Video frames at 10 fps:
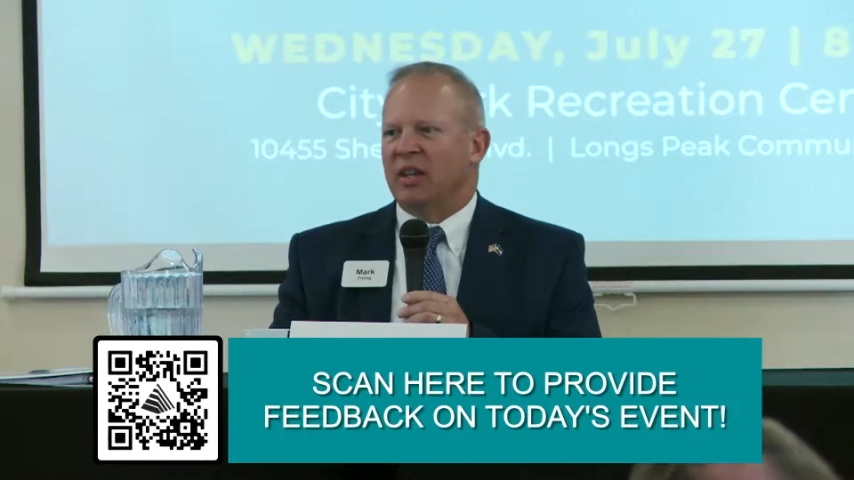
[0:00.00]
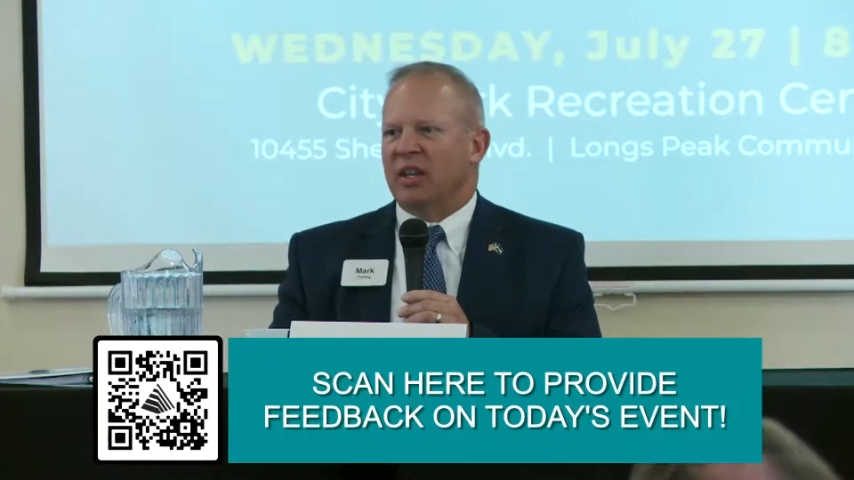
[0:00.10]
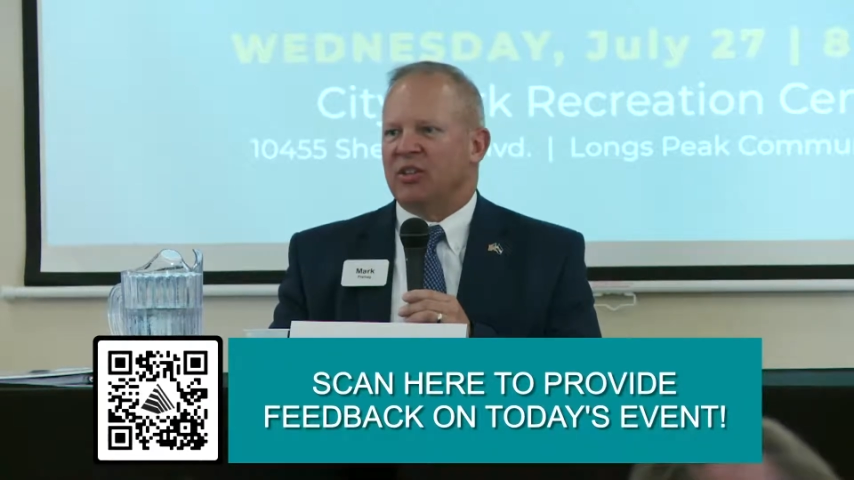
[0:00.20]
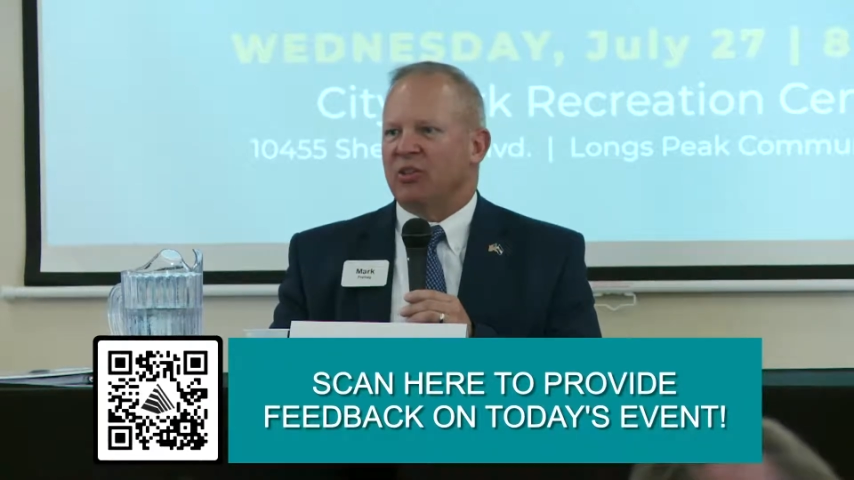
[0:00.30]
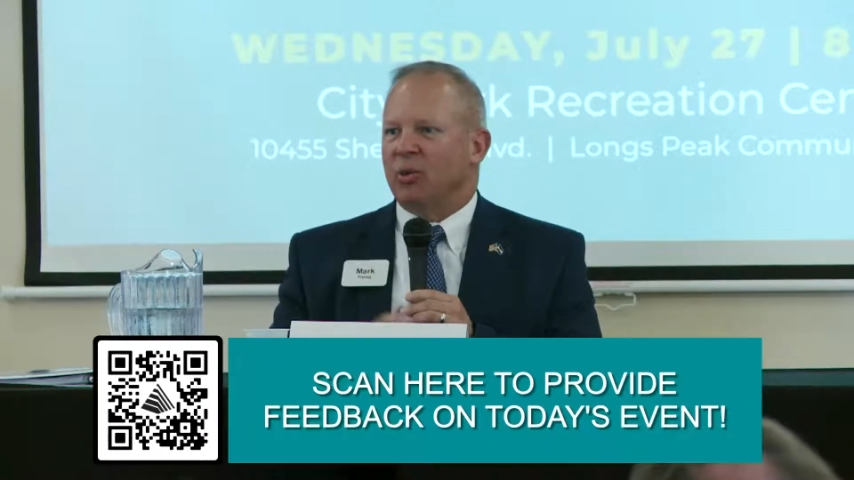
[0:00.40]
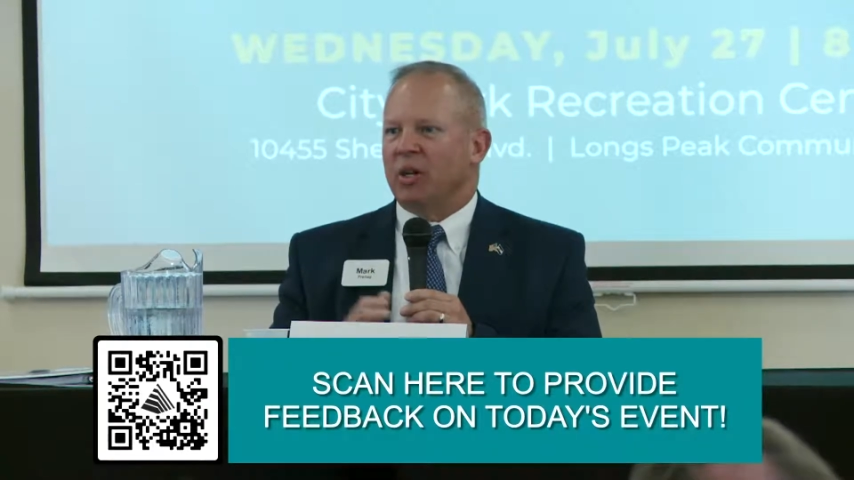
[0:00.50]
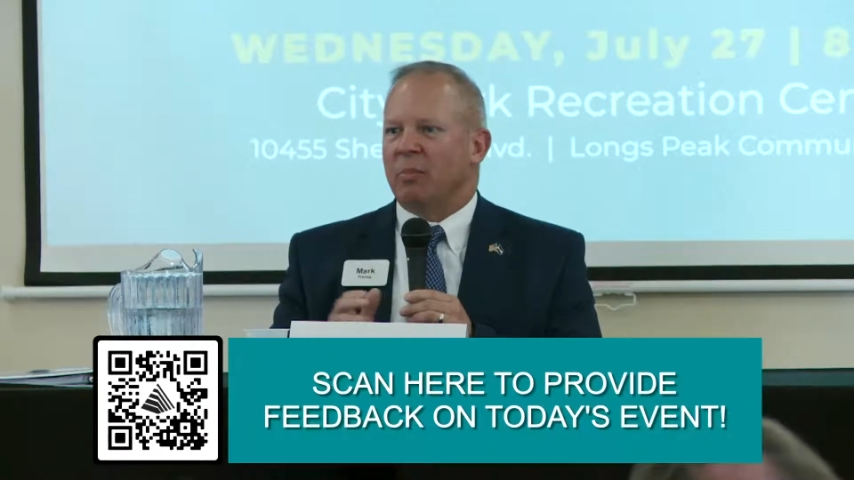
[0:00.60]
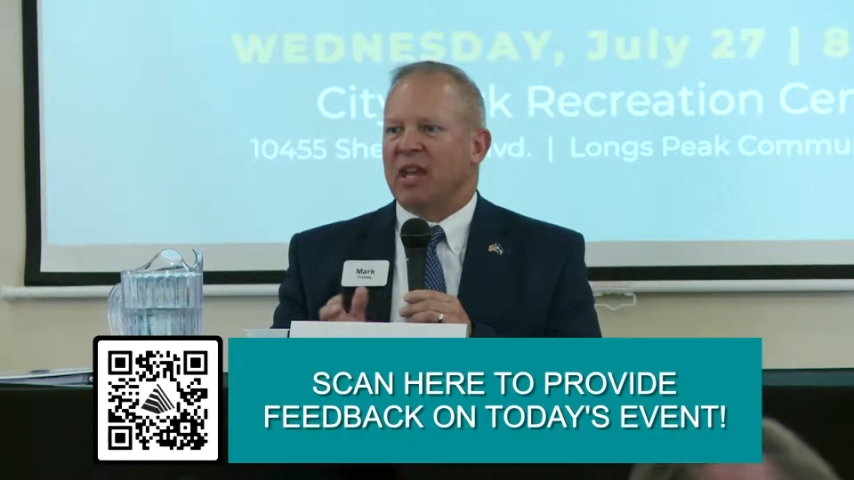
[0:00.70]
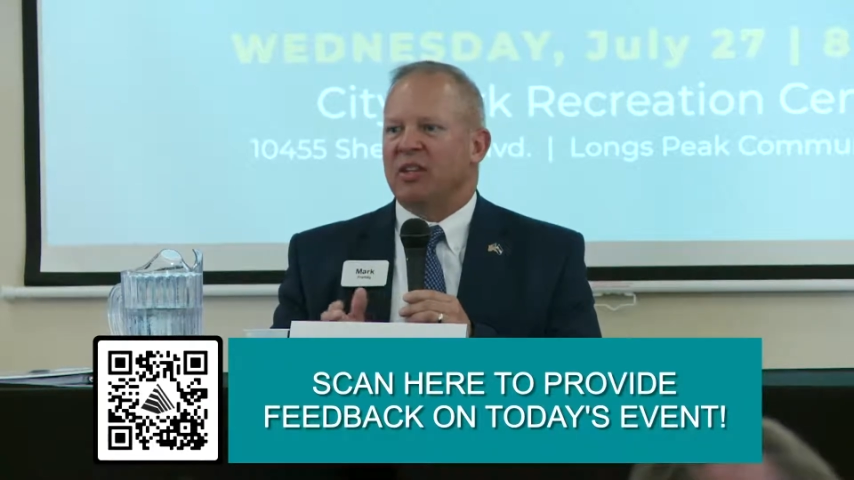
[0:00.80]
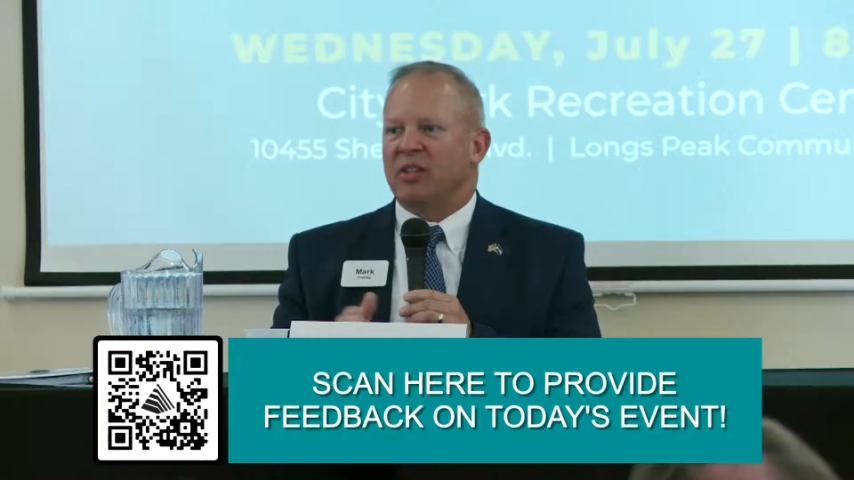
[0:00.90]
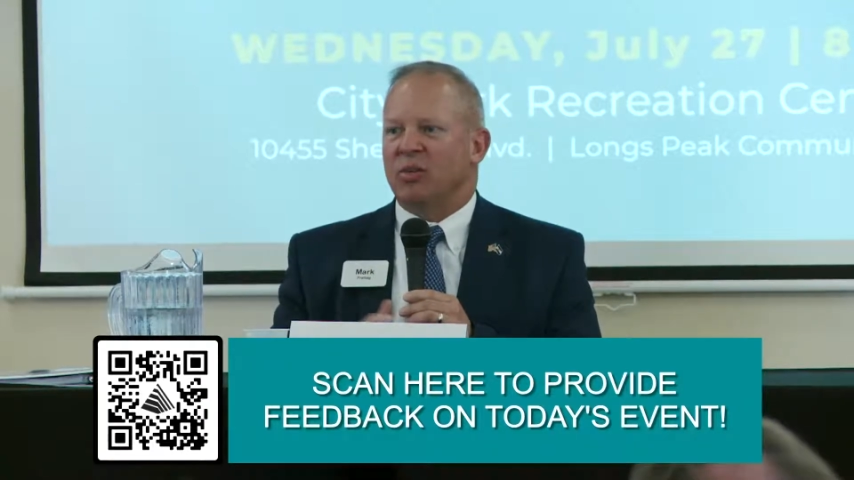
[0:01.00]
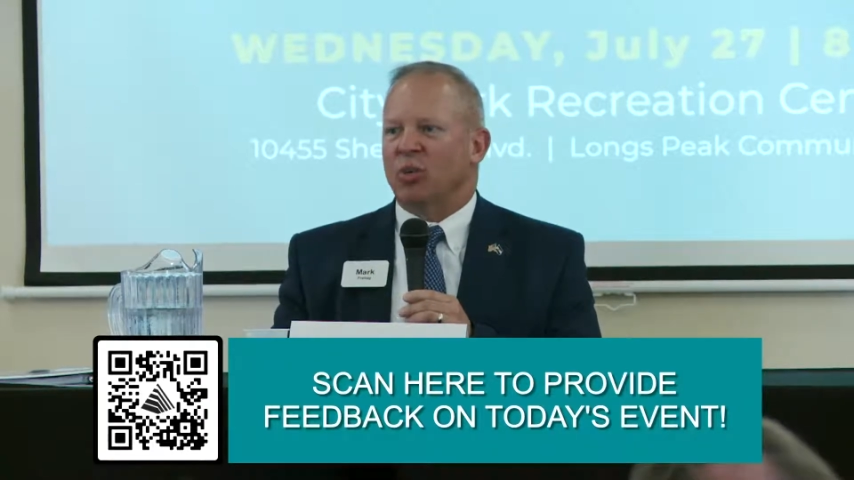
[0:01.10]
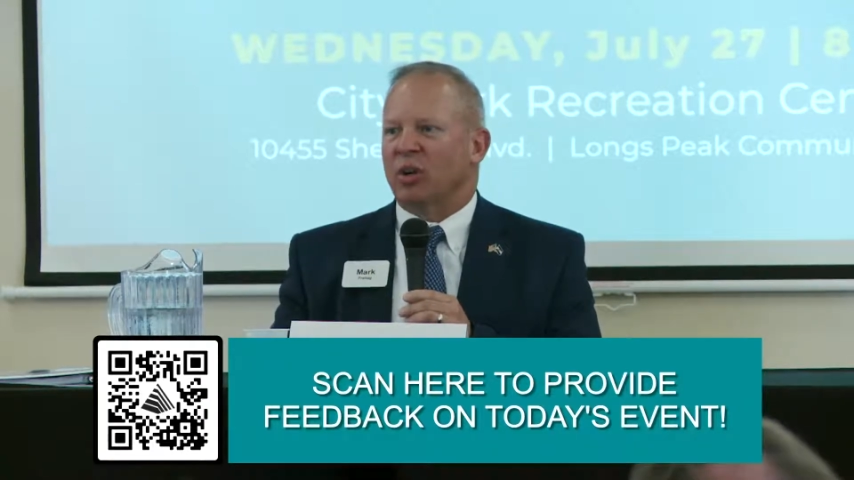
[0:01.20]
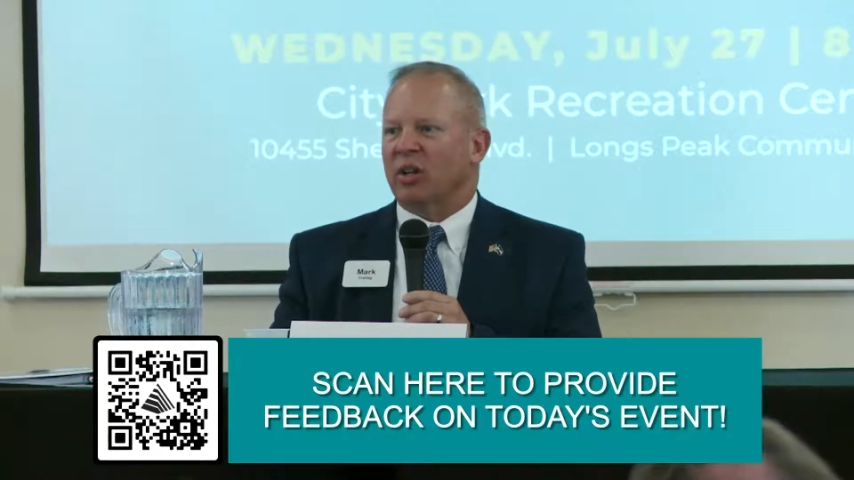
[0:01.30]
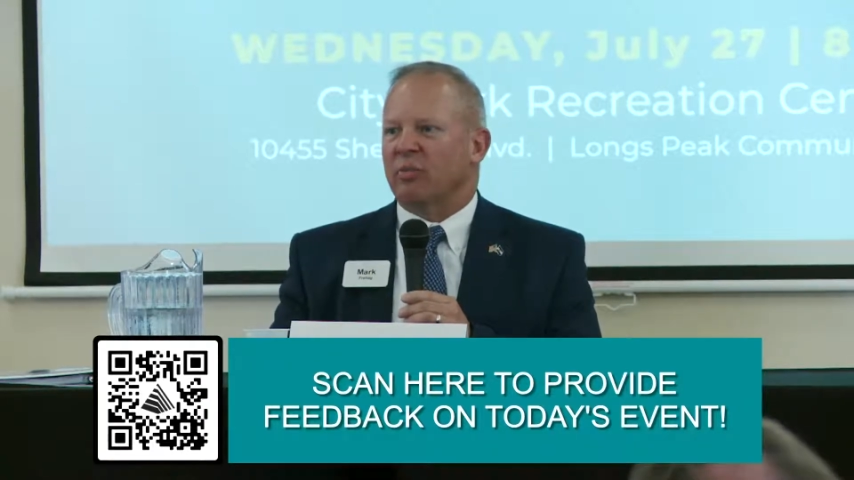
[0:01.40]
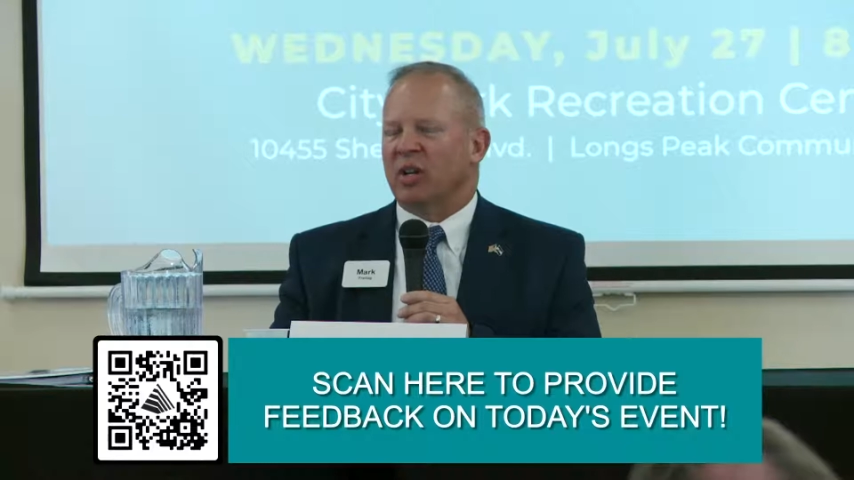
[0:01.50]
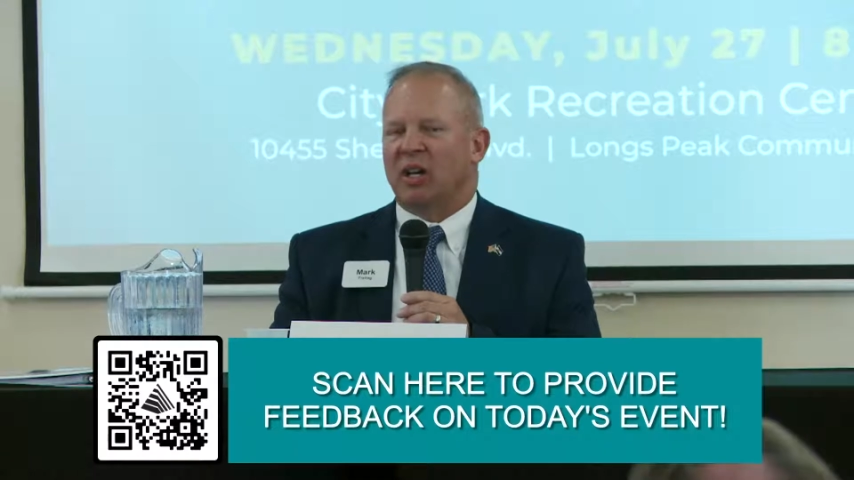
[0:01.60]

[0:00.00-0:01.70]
is doing amazing work